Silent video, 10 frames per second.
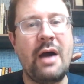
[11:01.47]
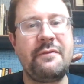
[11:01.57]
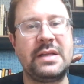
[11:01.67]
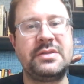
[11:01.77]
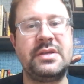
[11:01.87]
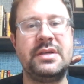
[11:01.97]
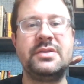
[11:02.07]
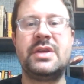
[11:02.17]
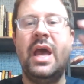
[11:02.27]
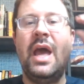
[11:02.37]

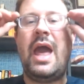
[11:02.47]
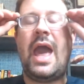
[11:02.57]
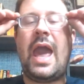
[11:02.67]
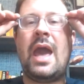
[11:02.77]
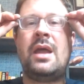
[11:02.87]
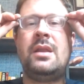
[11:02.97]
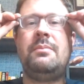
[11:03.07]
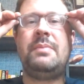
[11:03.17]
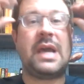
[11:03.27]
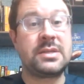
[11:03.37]
offenses? And
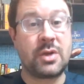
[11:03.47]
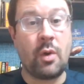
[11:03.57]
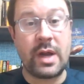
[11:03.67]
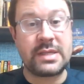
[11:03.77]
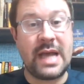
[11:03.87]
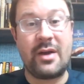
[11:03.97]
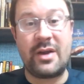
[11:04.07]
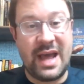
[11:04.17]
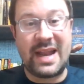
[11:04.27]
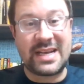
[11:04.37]
because scoring's down
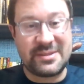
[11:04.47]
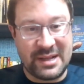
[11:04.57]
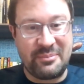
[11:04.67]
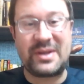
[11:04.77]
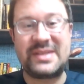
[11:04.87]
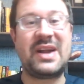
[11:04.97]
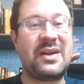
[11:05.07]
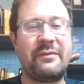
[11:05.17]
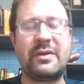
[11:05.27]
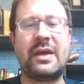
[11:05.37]
and expected points are
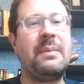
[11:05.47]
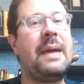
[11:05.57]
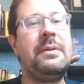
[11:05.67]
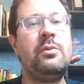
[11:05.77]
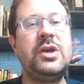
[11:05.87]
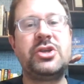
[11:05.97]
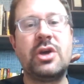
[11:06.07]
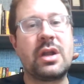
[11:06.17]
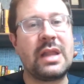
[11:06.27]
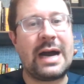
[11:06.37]
down and everything, maybe we
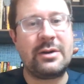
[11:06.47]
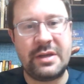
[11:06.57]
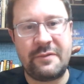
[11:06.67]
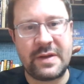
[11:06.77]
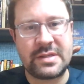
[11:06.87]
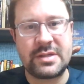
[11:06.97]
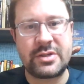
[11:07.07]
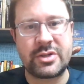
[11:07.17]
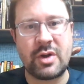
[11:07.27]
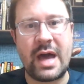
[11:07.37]
should allow defenses
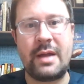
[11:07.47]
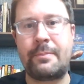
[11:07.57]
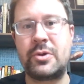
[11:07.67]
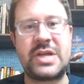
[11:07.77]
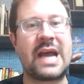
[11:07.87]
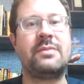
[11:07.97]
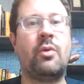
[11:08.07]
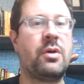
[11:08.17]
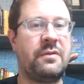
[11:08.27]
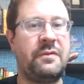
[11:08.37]
to try to protect
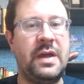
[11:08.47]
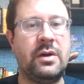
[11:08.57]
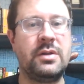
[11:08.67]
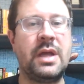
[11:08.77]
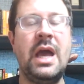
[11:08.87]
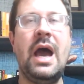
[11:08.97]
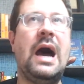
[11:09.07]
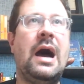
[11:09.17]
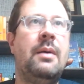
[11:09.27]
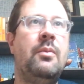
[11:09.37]
more of the field
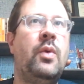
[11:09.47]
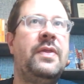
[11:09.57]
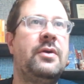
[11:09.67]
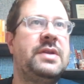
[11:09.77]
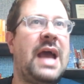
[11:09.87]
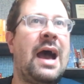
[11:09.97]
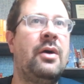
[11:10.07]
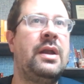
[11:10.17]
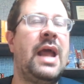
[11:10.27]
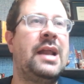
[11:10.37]
when they're
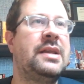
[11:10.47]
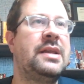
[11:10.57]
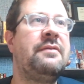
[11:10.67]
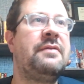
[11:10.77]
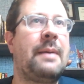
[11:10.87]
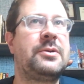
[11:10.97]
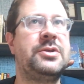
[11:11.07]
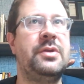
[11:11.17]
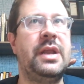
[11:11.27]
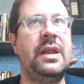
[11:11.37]
down and give an
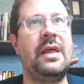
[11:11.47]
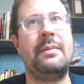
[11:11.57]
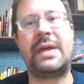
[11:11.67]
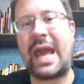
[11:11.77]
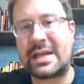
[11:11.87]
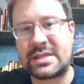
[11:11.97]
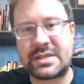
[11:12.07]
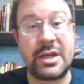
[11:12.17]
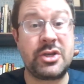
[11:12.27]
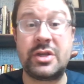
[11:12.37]
opportunity to them.
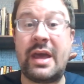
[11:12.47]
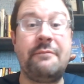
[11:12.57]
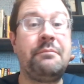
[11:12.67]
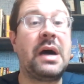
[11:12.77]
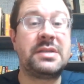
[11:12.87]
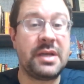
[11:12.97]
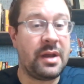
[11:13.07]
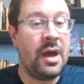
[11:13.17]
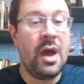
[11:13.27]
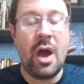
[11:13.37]
Kansas City, should they have
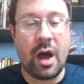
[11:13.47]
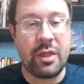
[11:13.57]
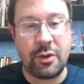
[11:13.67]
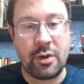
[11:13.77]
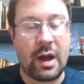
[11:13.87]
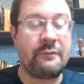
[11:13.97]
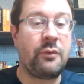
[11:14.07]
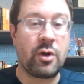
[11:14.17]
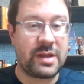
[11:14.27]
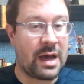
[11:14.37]
punted on
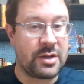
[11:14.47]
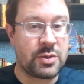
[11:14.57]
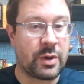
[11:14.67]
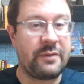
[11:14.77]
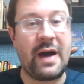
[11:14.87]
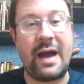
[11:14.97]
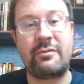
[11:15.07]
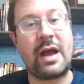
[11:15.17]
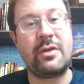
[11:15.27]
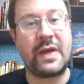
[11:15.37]
fourth down and
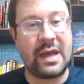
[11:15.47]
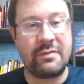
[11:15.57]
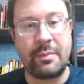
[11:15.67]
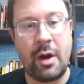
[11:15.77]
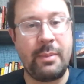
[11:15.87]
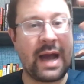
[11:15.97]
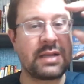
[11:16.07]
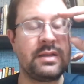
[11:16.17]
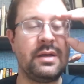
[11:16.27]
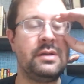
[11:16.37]
25 rather than give the ball
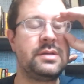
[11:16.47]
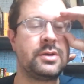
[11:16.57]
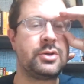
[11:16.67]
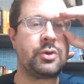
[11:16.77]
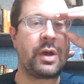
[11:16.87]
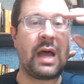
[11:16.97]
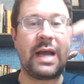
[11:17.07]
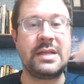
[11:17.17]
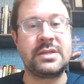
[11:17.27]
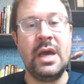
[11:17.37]
back to the Detroit
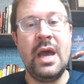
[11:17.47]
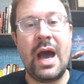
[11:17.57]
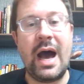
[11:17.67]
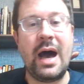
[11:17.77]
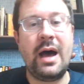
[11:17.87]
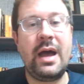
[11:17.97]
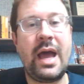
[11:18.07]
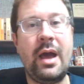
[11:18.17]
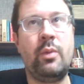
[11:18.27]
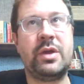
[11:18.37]
Lions
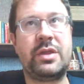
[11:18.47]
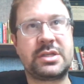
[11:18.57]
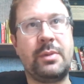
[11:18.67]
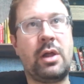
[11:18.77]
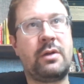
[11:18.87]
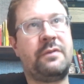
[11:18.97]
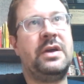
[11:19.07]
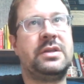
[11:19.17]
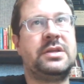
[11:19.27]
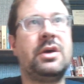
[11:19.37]
with a smaller
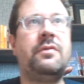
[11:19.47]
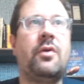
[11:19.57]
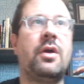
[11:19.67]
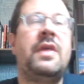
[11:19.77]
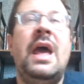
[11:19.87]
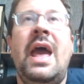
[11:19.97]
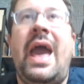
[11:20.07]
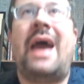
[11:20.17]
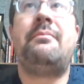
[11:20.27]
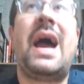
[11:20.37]
field and so forth?
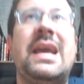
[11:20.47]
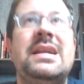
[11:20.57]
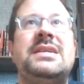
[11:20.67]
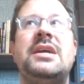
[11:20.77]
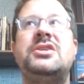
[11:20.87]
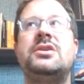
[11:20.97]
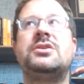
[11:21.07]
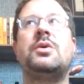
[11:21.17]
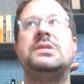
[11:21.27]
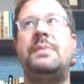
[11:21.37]
And my contention
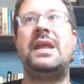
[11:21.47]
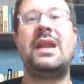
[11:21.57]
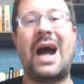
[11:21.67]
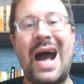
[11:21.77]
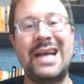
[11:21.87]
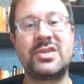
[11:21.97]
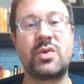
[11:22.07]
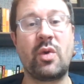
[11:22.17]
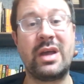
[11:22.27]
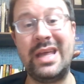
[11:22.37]
has always been, in a
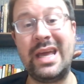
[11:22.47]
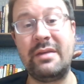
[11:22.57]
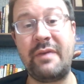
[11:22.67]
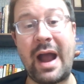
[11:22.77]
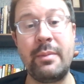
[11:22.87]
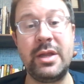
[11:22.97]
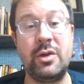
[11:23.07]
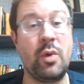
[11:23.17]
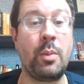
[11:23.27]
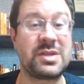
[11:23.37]
high-scoring league environment,
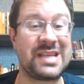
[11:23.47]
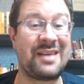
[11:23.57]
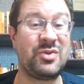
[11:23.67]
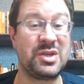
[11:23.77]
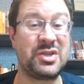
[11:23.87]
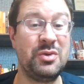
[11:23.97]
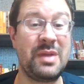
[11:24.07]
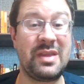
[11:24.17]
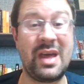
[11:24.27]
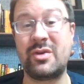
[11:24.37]
you almost have to assume
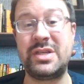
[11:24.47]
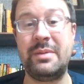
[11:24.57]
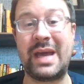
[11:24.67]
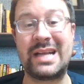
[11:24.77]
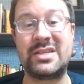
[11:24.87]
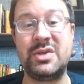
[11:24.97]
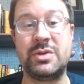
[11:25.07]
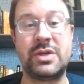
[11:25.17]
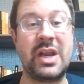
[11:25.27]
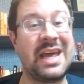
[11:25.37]
that the other team against you
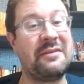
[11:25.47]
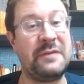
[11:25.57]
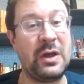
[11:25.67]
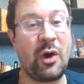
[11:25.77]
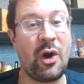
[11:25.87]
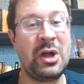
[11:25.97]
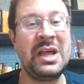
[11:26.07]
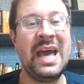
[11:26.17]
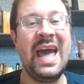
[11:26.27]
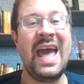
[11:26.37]
is going to get a field
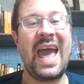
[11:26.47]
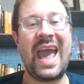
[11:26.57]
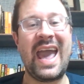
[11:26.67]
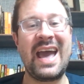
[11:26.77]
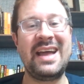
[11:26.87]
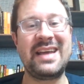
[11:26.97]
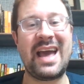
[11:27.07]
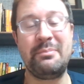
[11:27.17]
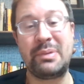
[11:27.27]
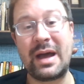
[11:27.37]
goal and